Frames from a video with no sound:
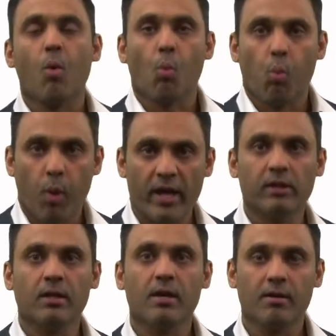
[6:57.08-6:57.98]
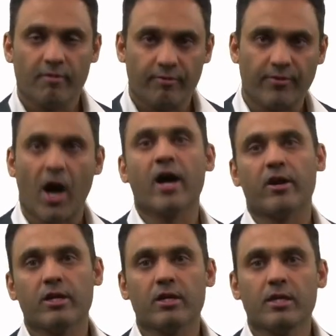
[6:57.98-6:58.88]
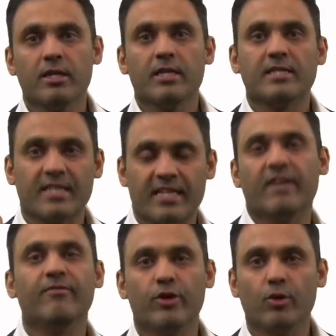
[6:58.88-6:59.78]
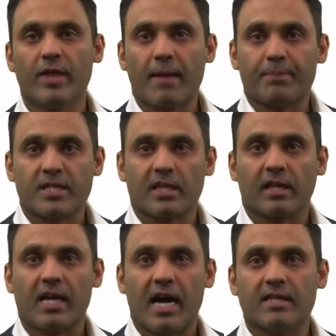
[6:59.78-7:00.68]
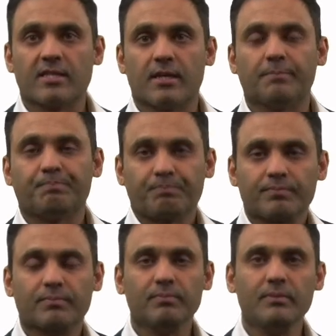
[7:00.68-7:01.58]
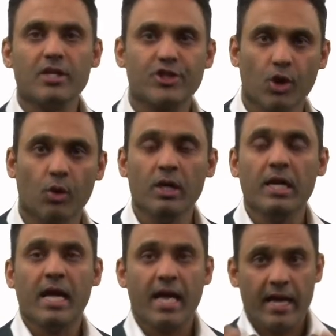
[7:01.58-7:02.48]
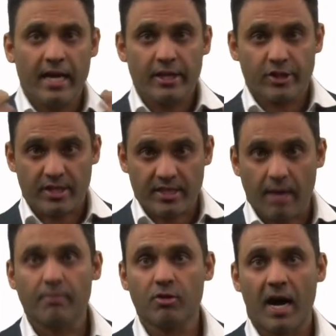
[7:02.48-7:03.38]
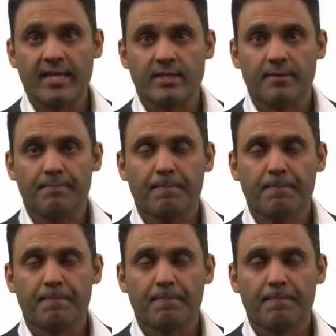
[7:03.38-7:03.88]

will fire to give you that particular answer. So, to summarize,